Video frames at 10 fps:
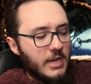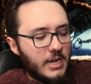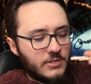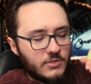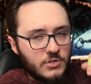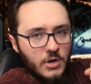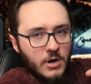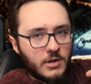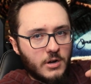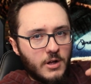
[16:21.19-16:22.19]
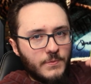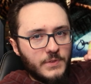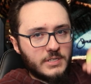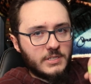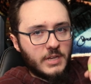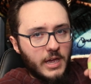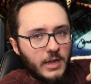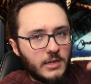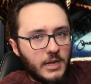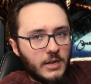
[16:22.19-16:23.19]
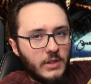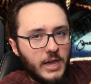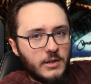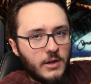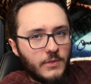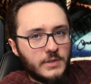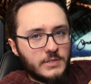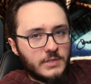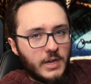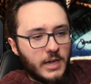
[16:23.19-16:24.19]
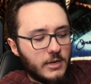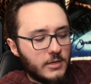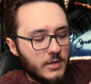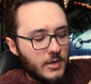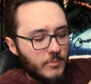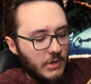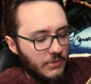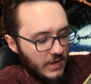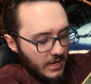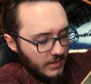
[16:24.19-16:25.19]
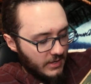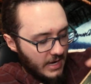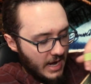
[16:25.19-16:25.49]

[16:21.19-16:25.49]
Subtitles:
it's dark on this side and light on this side, but then the